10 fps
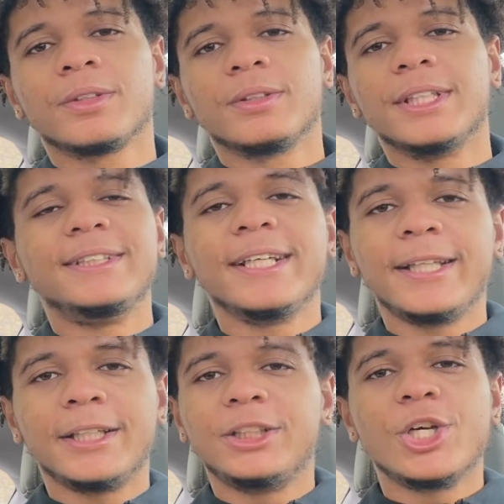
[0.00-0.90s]
This nigga
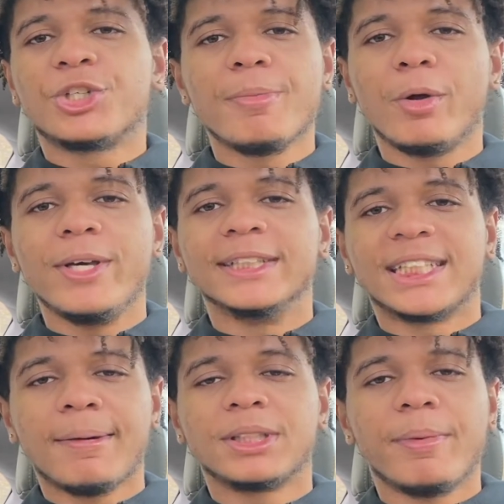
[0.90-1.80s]
think he a criminal. He could
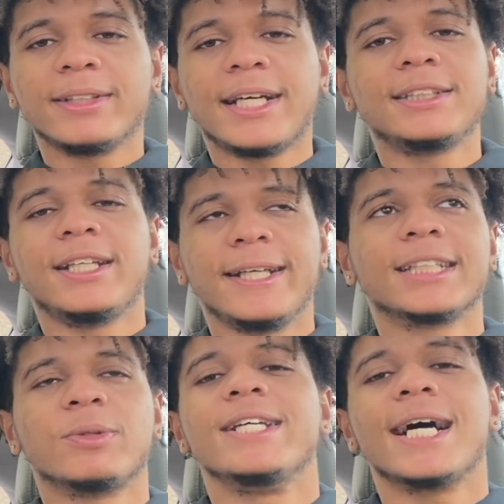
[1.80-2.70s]
step up to Mike Tyson, and
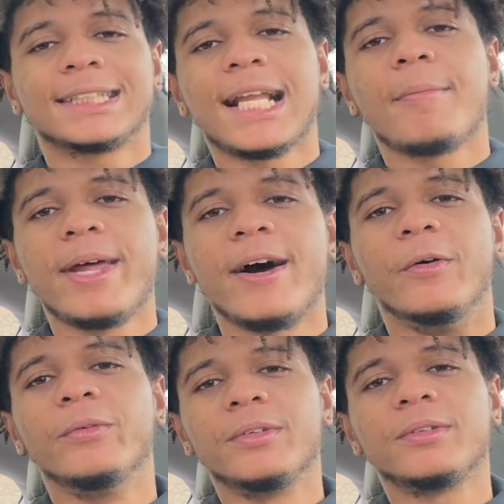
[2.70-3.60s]
guess what? He got slapped
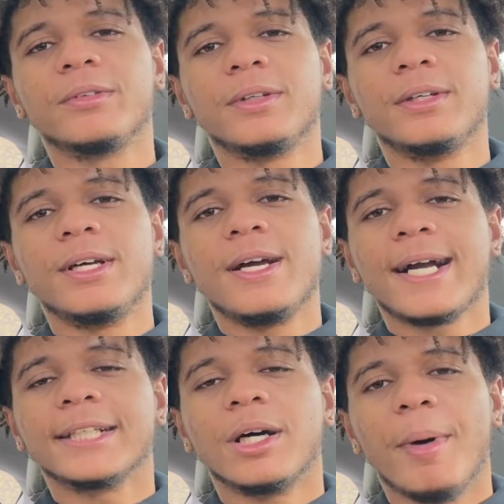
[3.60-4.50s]
down.
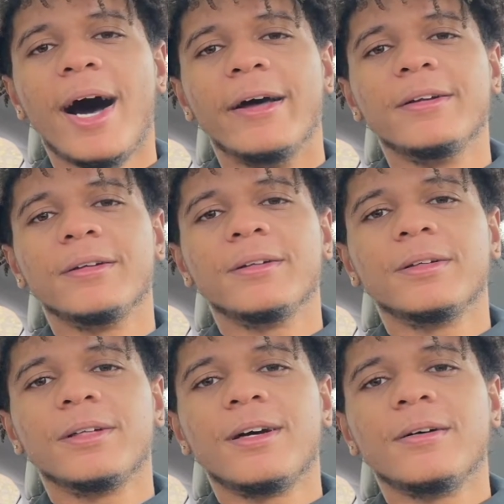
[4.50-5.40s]
Guy's a bot.
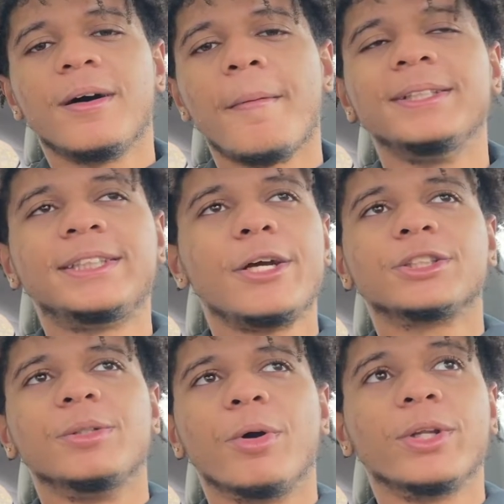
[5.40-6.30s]
I mean,
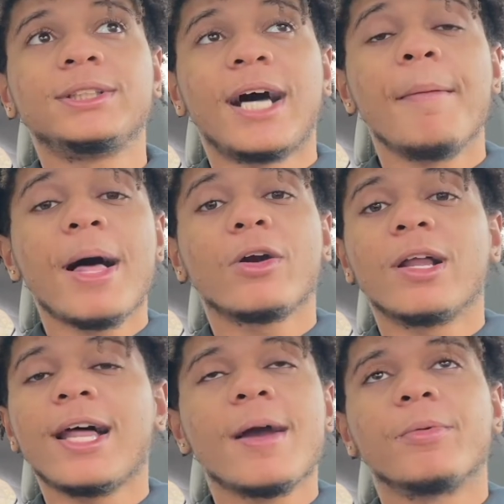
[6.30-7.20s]
seriously, bro. This, I'm not
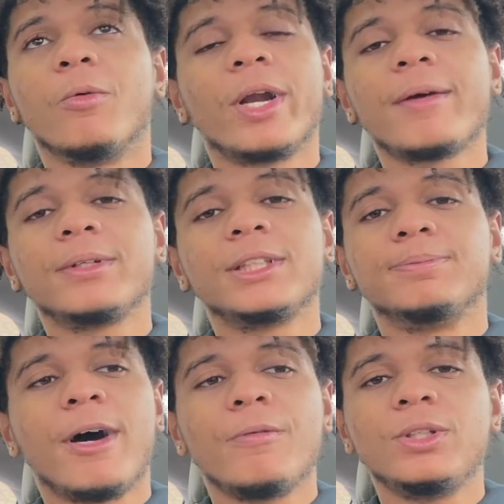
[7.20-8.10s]
gonna lie, bro. Whatever this
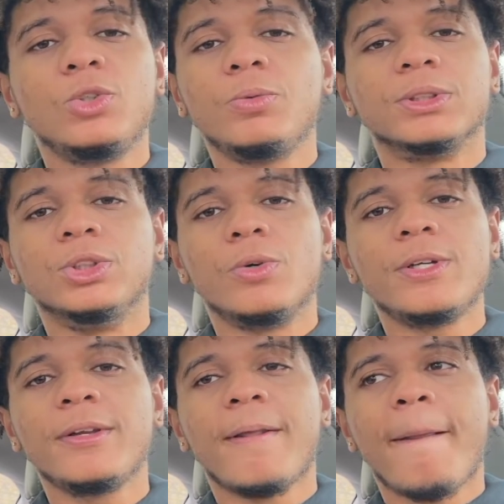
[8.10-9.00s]
Melvin dude was
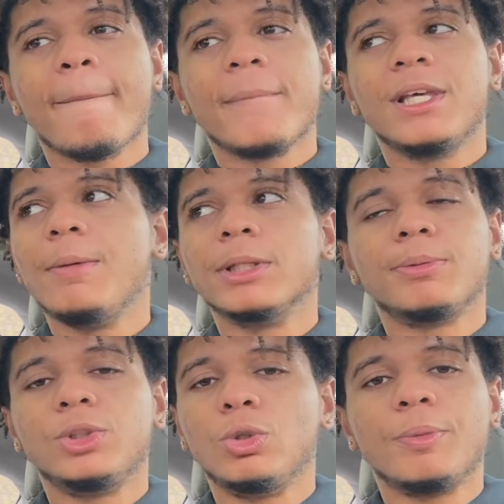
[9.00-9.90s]
doing, he must
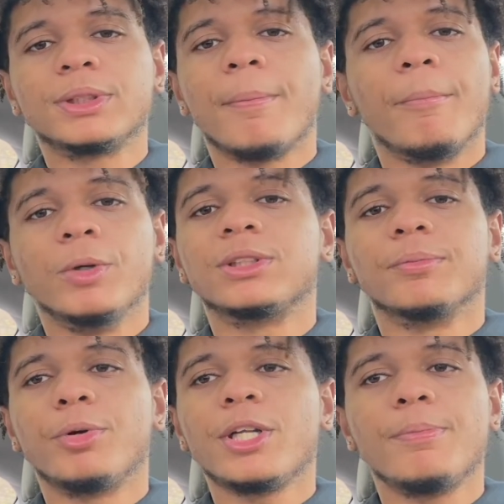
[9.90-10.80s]
have been doing it with some with
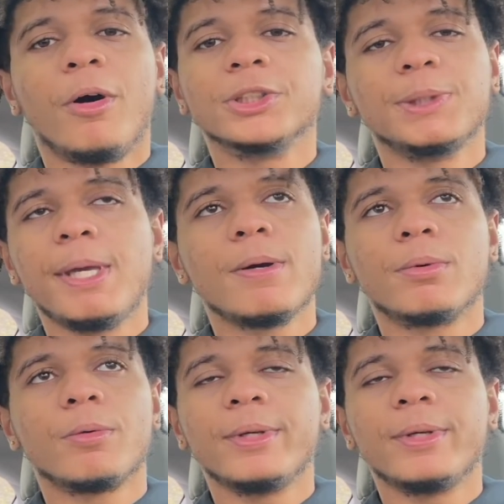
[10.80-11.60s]
some pretty ballsy people, bro.